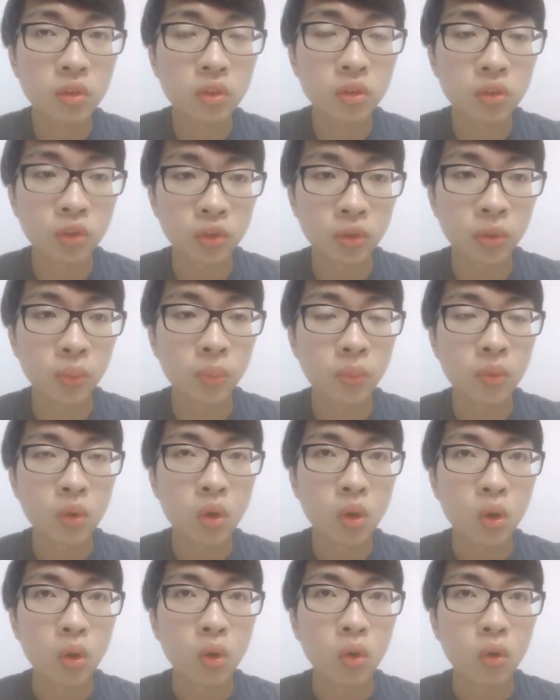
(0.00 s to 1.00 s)
group,
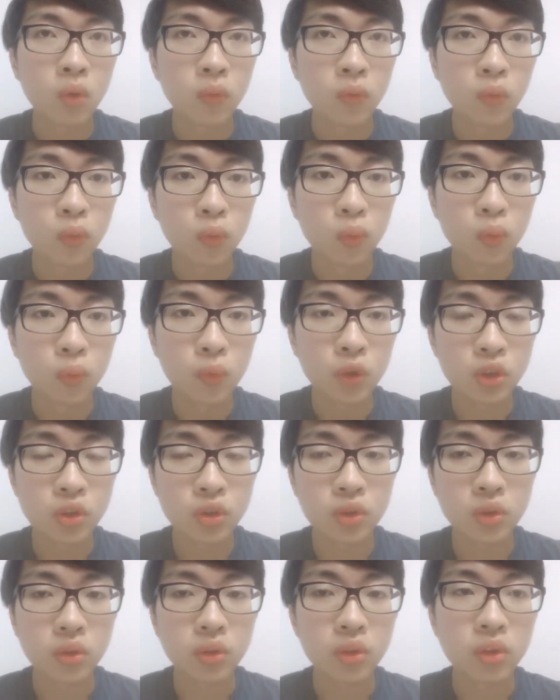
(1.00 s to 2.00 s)

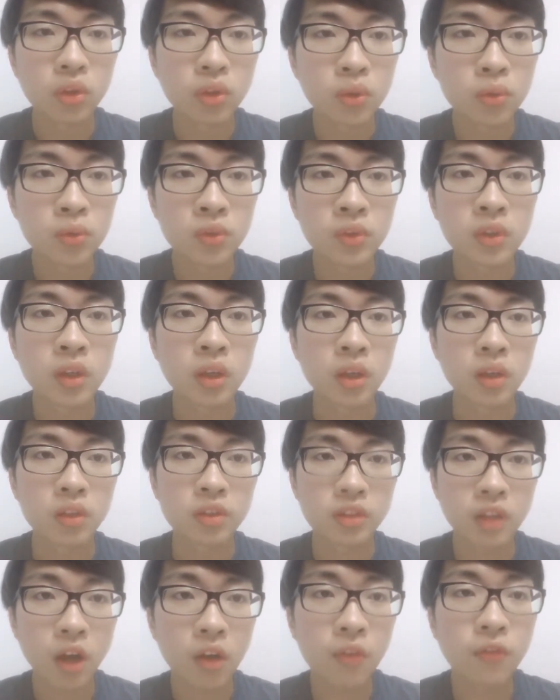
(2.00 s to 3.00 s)
which used the
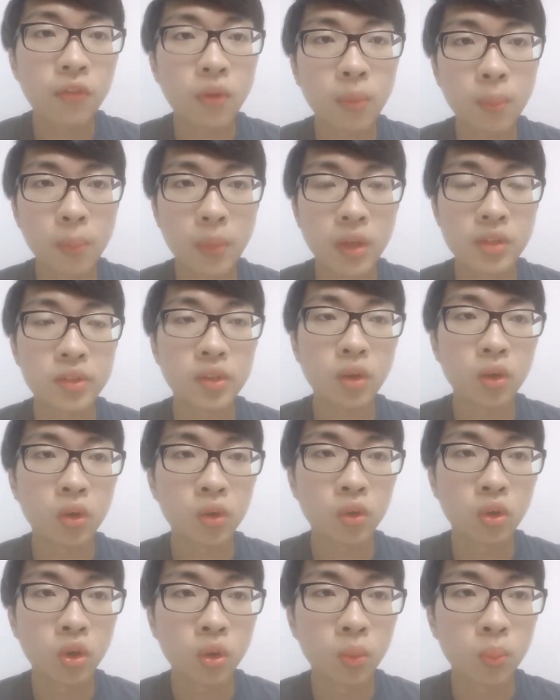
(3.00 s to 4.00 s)
cell phone-based
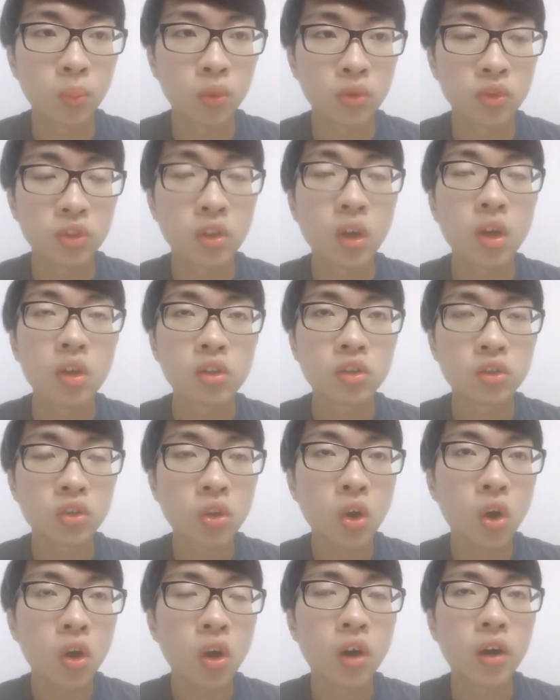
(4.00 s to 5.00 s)
audiobooks,
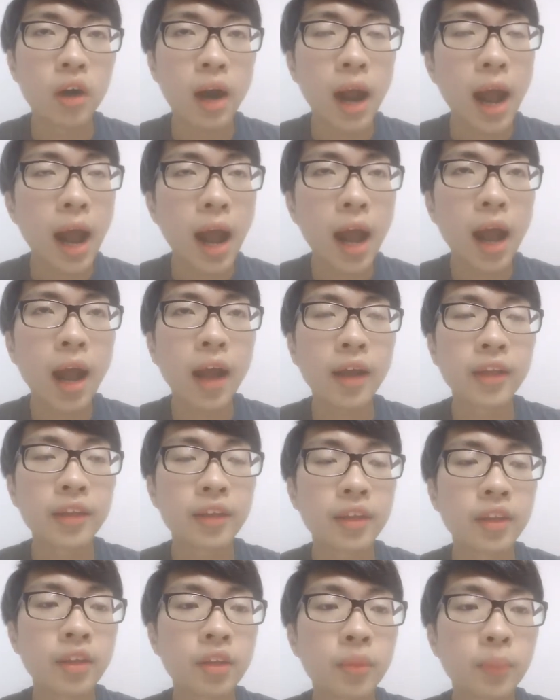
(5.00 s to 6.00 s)
scored a
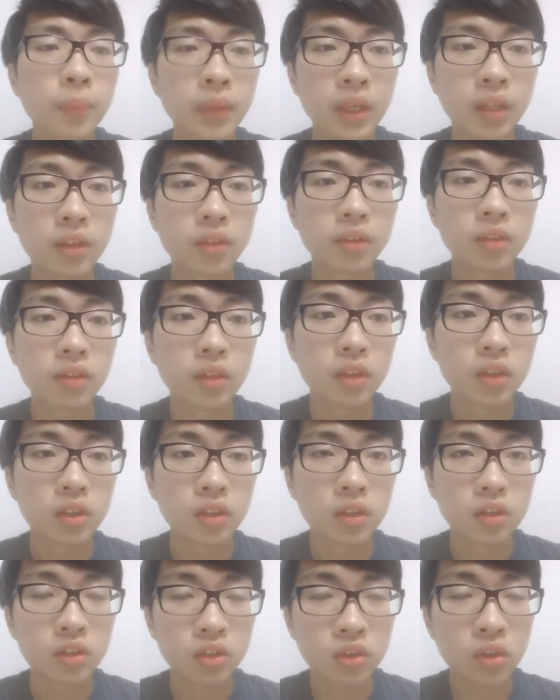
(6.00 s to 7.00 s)
higher mean
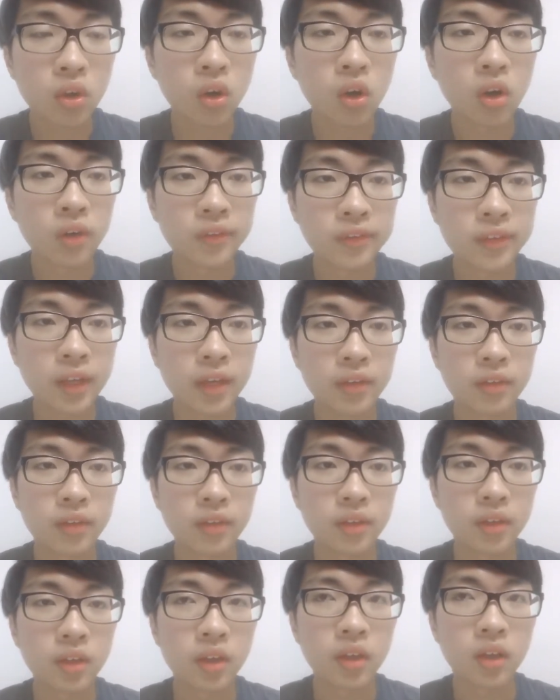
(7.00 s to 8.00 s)
score than
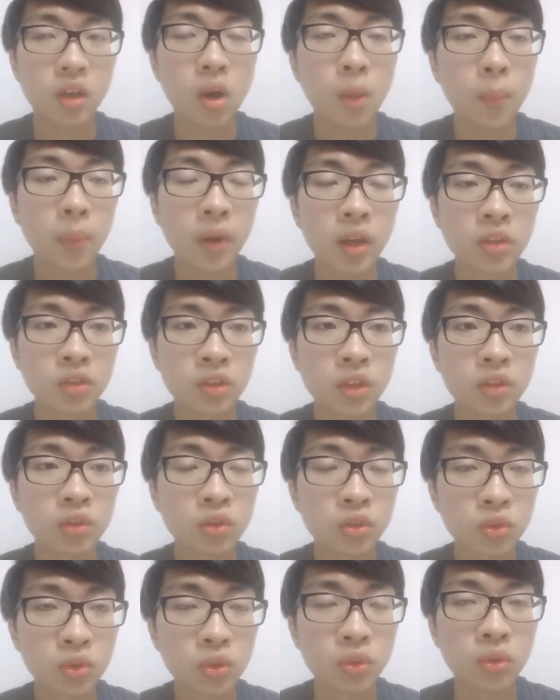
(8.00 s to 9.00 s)
the comparison
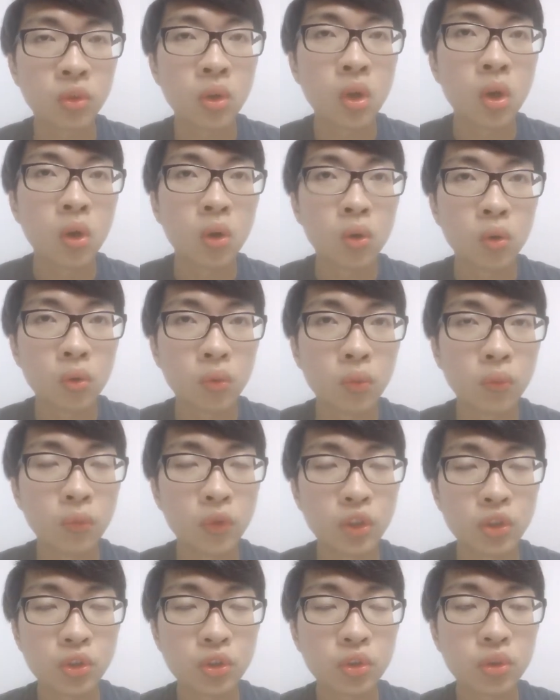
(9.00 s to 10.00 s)
group,
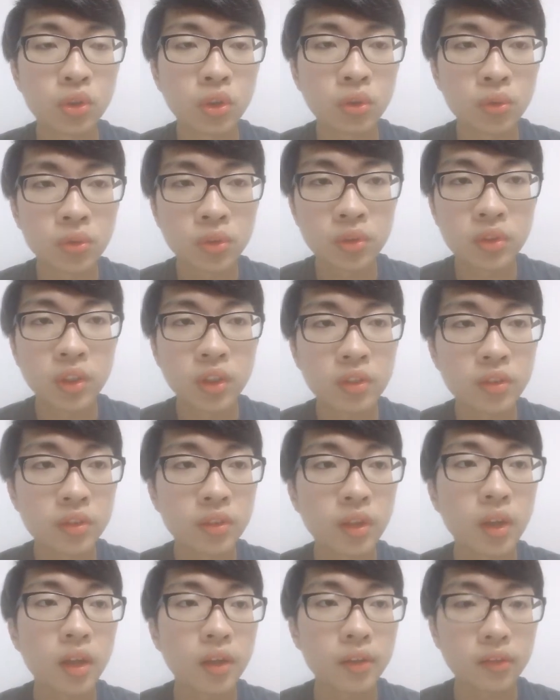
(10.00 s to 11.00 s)
which uses
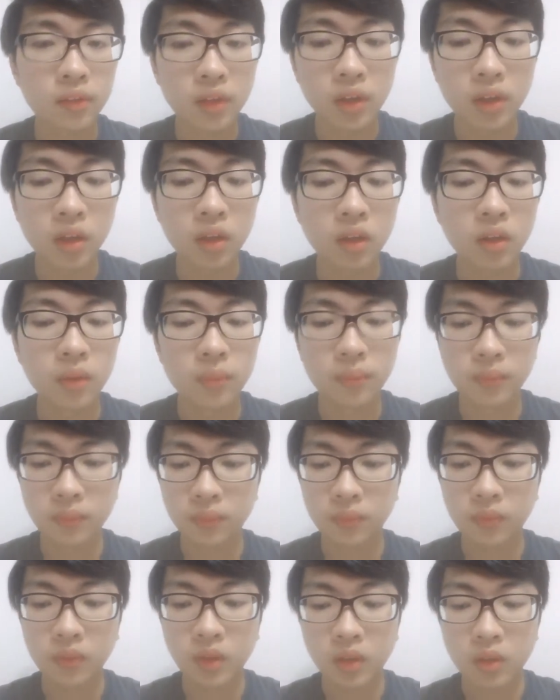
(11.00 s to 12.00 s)
the
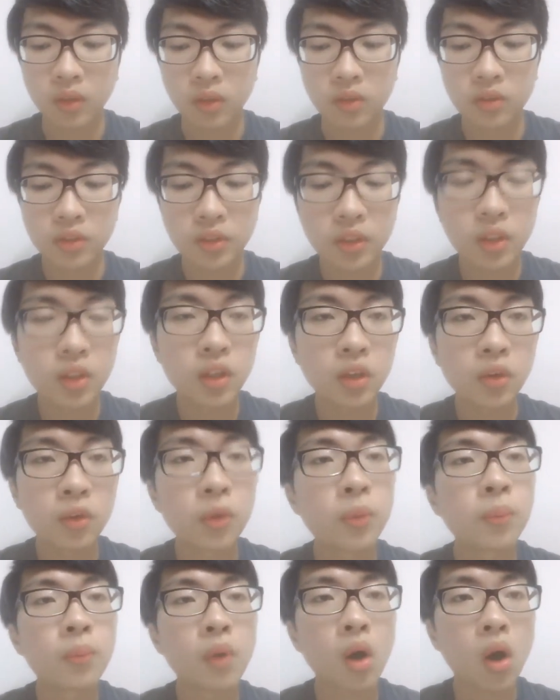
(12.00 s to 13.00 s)

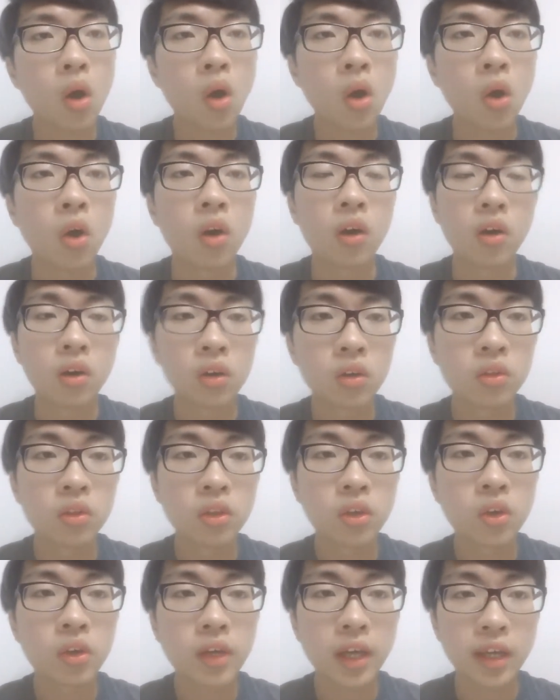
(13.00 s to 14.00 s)
CD-ROM or
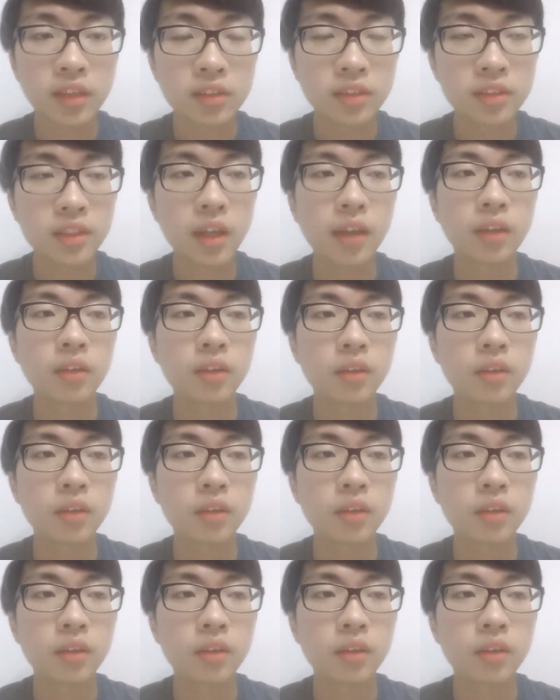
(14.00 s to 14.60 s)
audio cassette